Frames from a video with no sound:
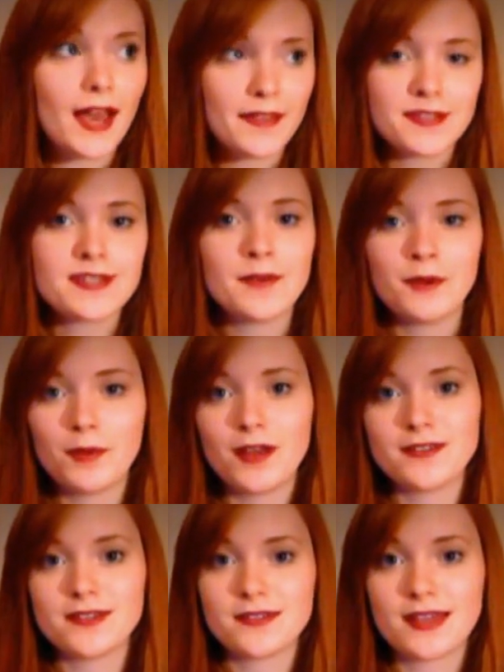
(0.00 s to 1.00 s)
And the same
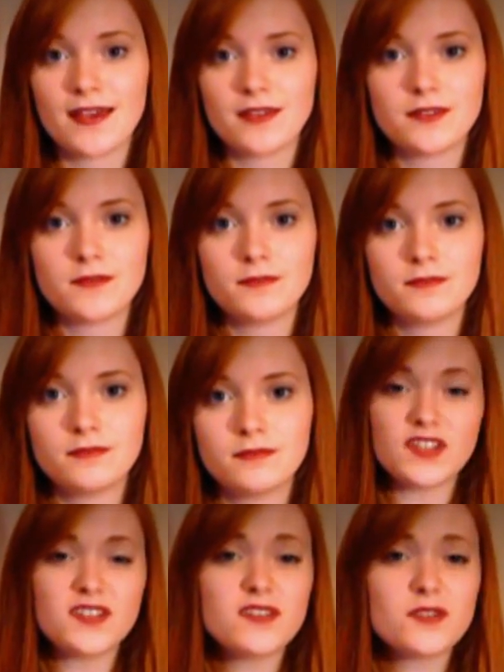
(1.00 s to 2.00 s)
applies to sex.
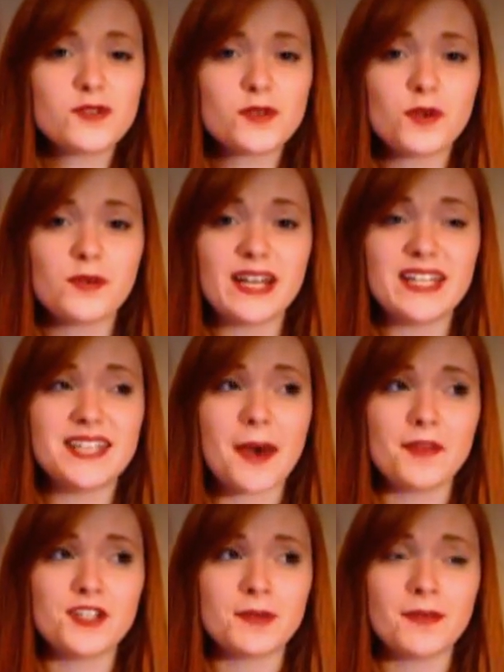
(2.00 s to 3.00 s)
This is also a really
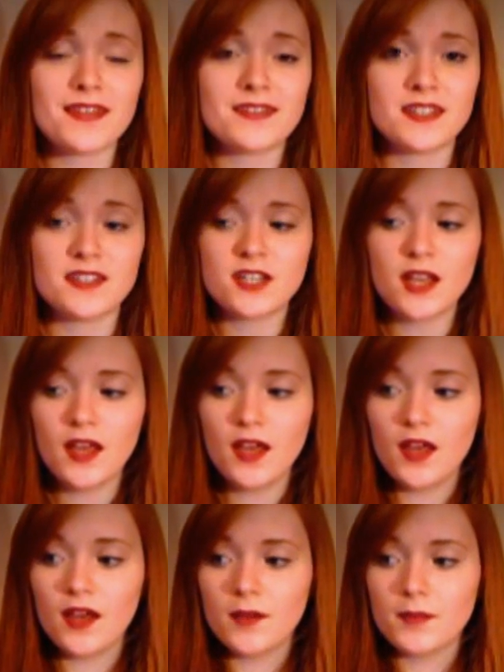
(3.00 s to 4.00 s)
damaging message
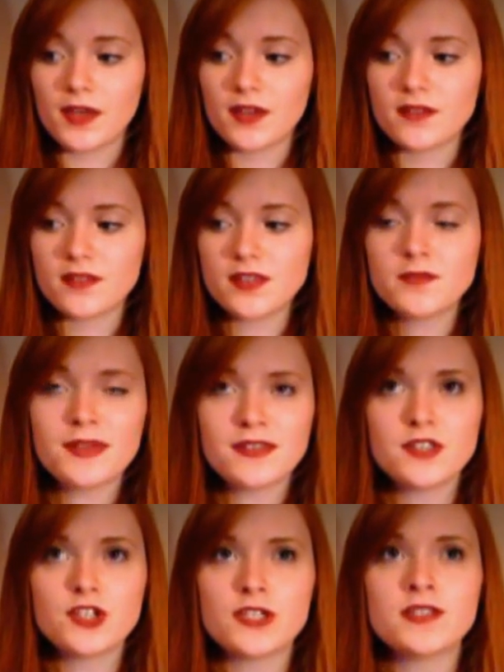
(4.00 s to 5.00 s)
because this
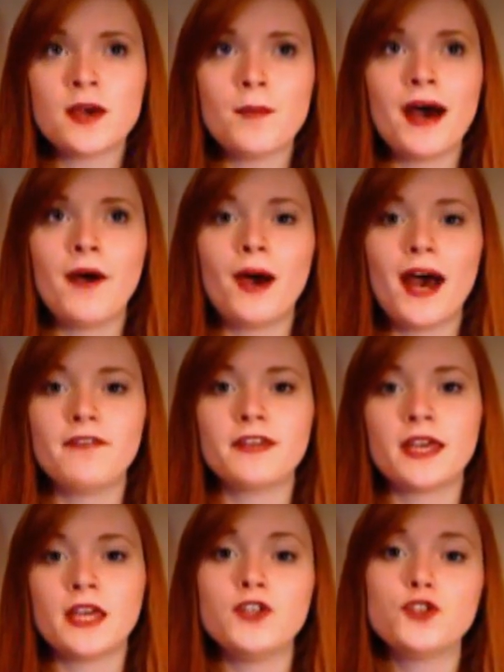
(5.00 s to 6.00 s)
message isn't about
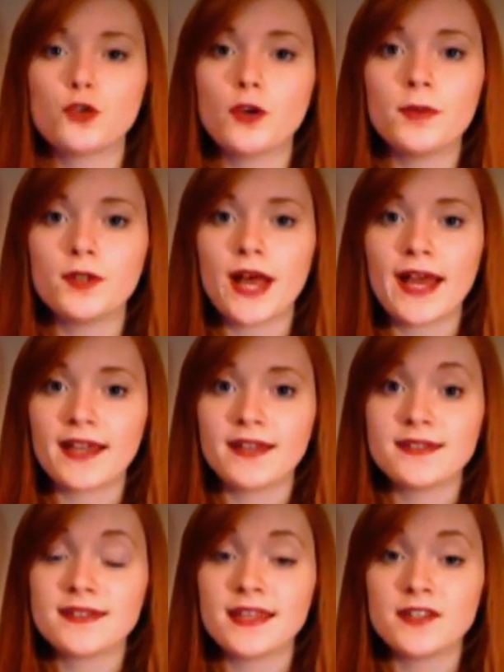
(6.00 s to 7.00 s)
having enjoyable and
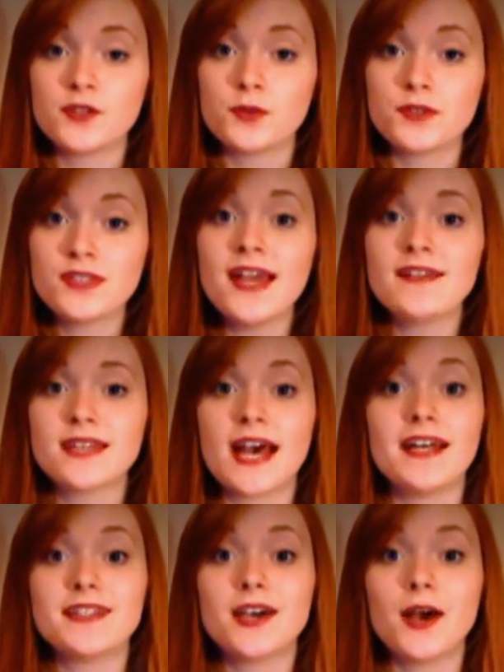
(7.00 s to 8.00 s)
consensual sex
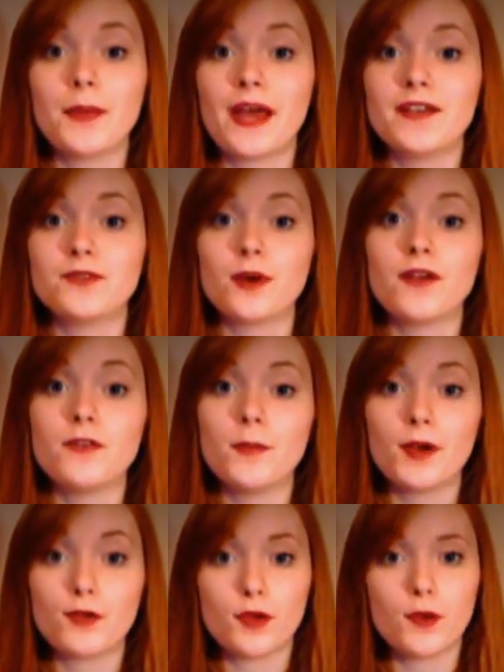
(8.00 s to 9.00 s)
at a time that is right for
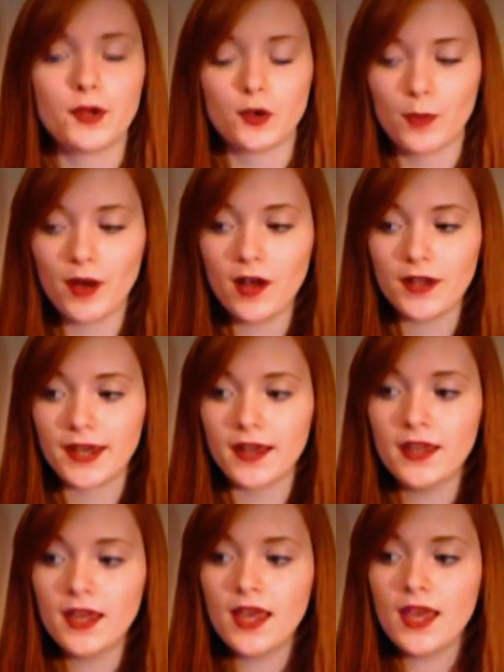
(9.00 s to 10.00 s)
both you and your
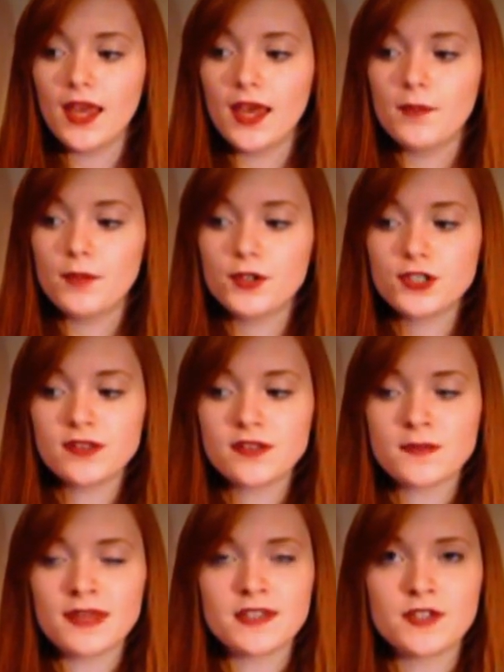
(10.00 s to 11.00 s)
partner. Pushing
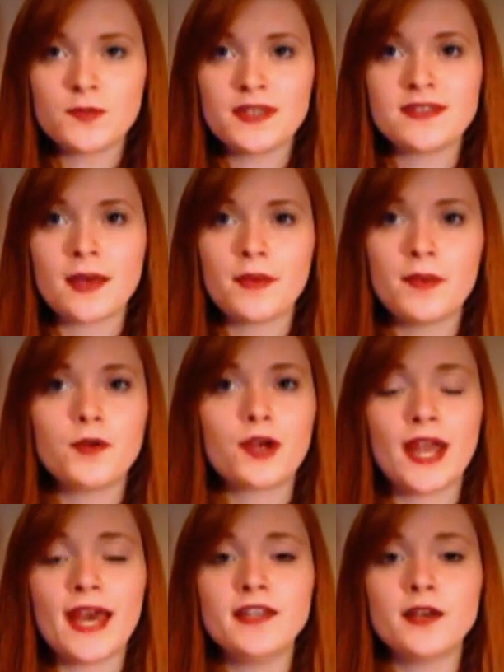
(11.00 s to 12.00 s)
this message means that people
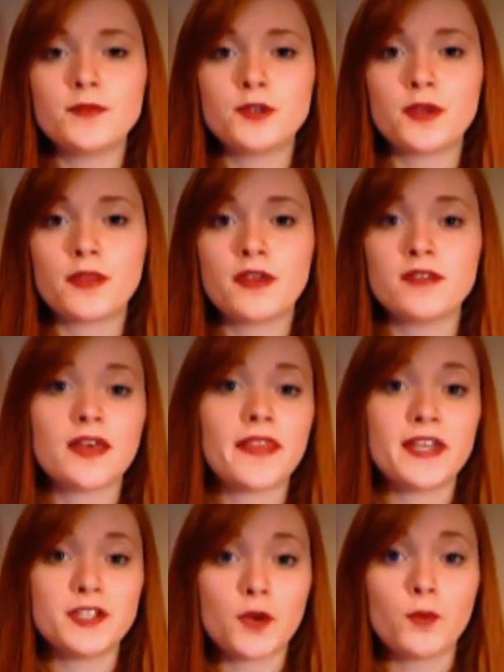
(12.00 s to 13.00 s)
can end up doing things that
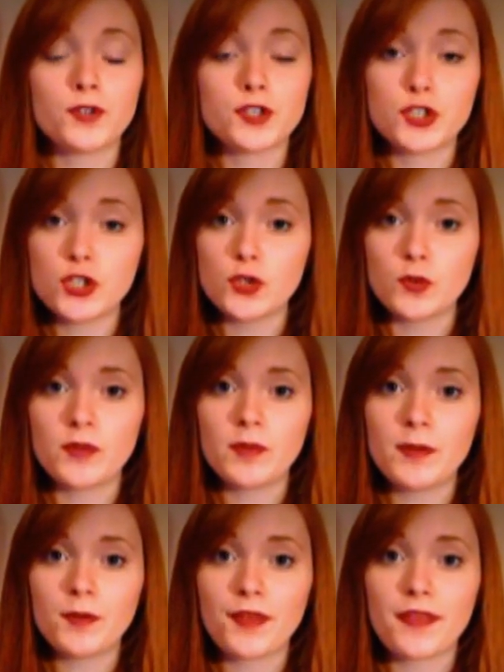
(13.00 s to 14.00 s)
they don't want to do with
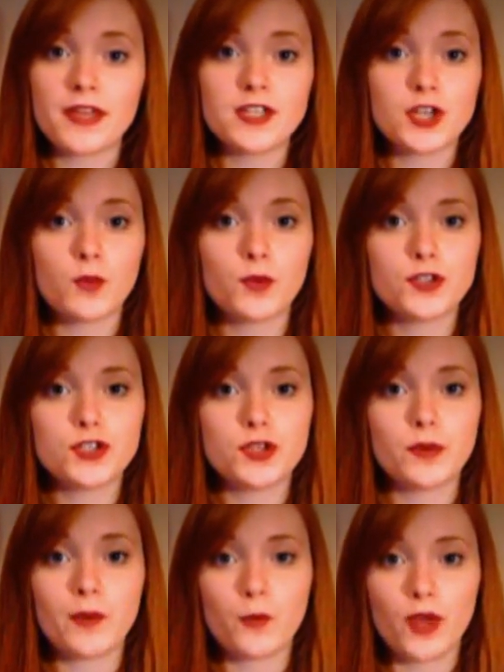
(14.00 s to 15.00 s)
people that they don't want to
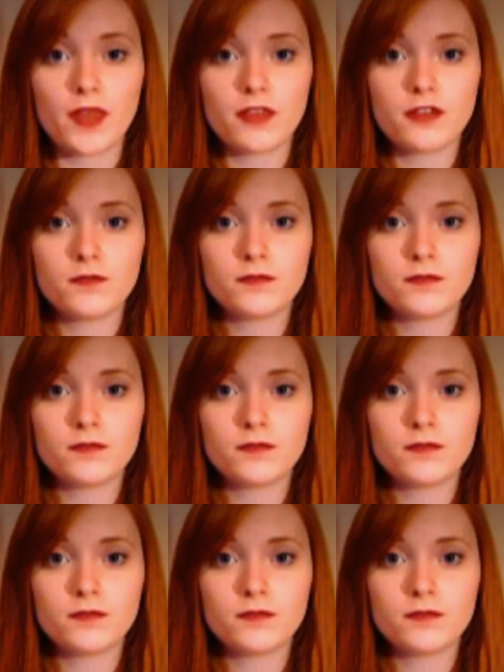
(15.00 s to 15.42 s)
do it with.